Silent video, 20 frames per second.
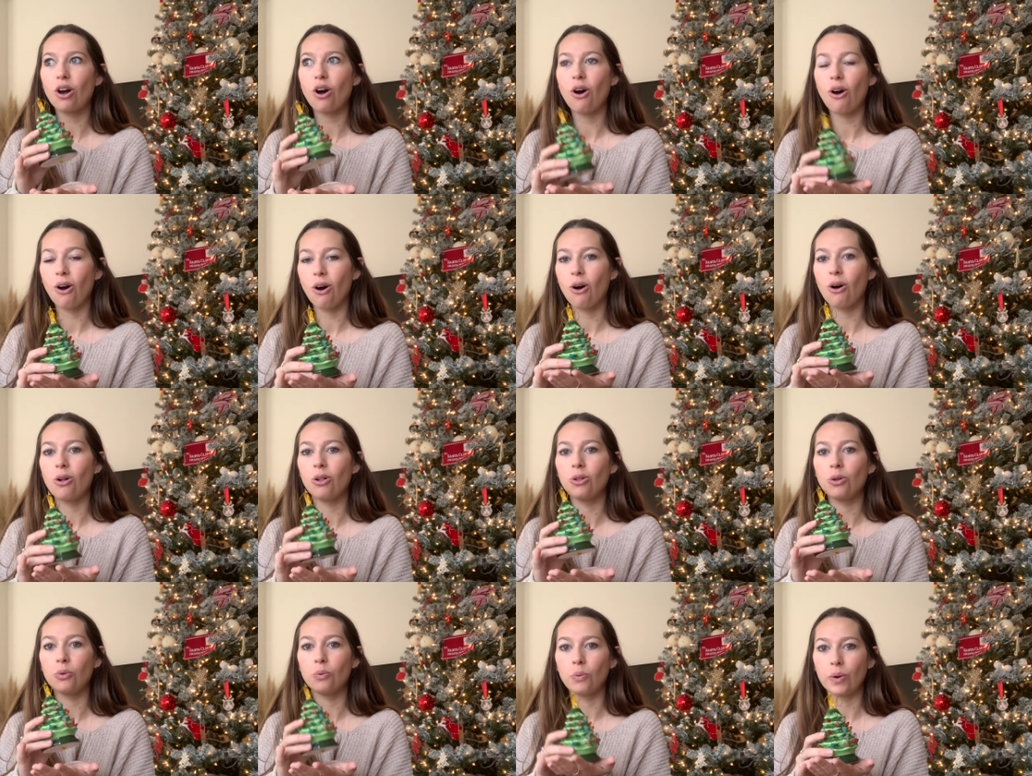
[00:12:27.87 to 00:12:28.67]

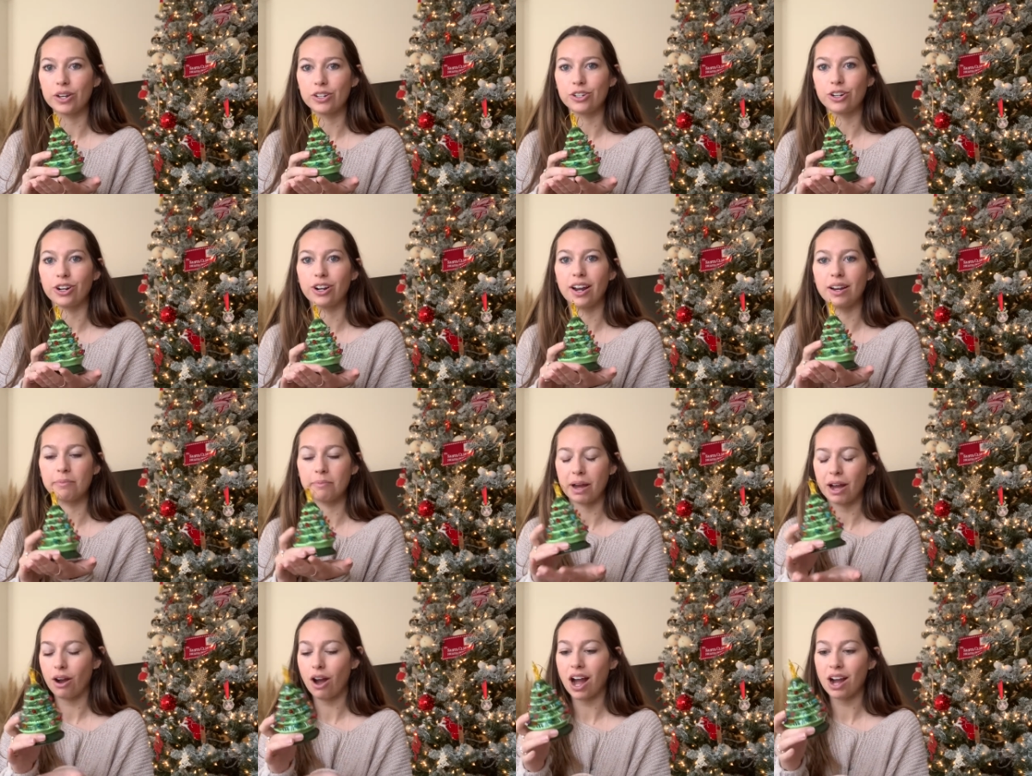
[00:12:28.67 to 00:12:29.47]
all winter and
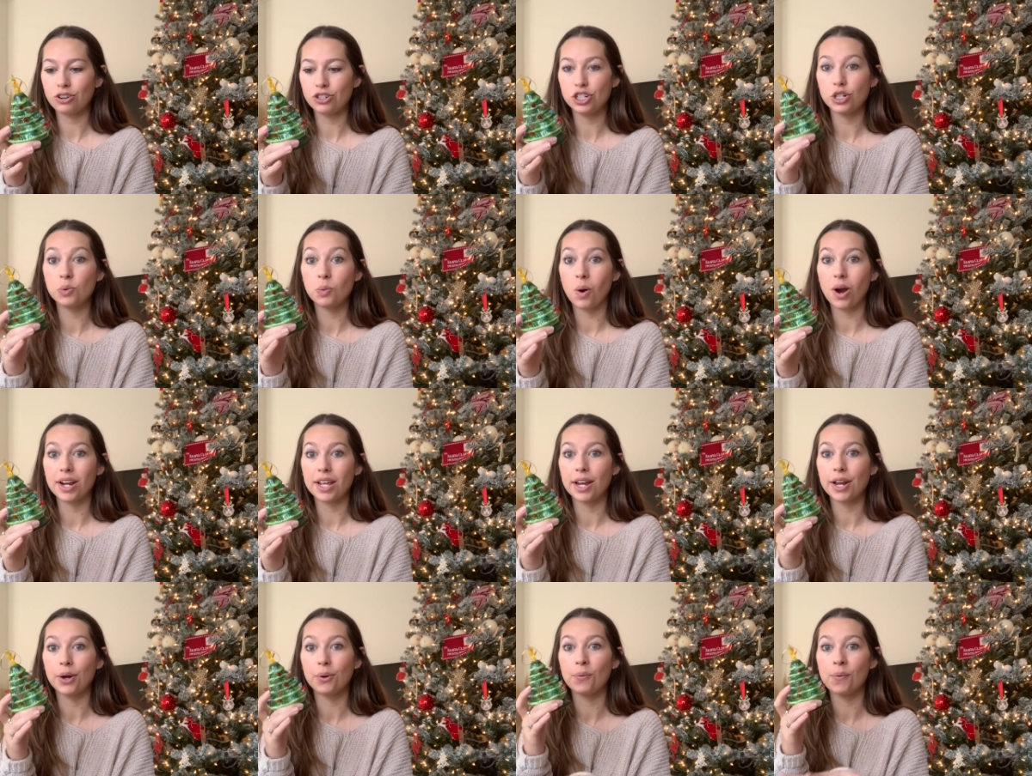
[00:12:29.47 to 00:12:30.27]
about how she
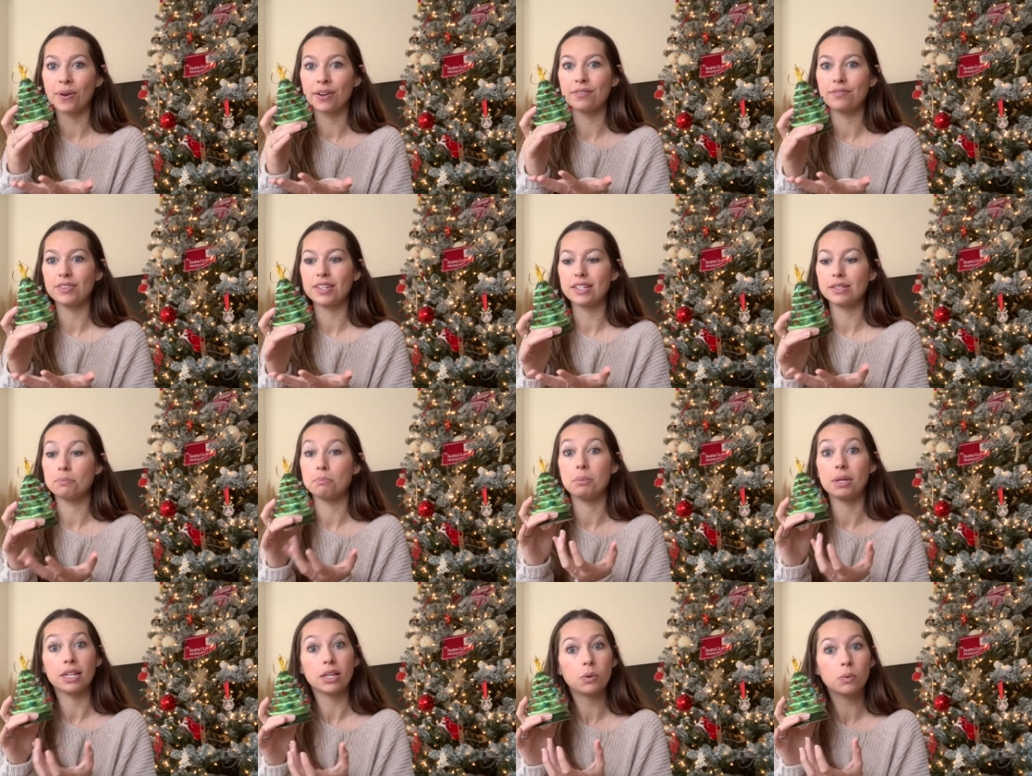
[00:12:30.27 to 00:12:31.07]
wanted one of these
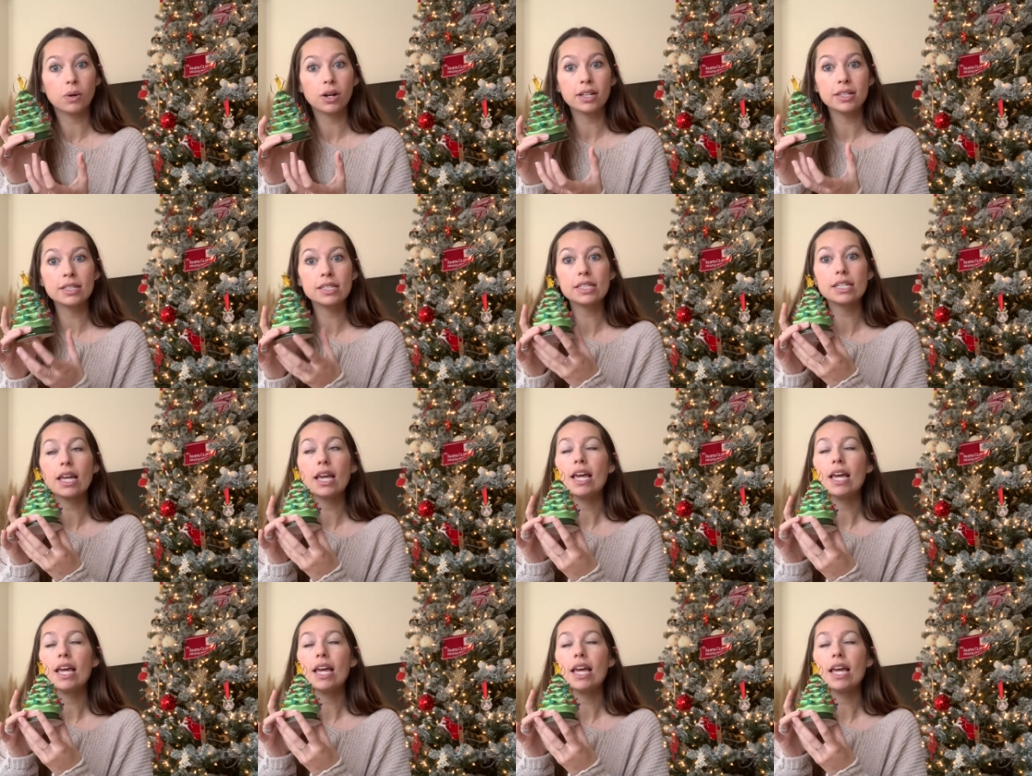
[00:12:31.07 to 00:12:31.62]
mini ones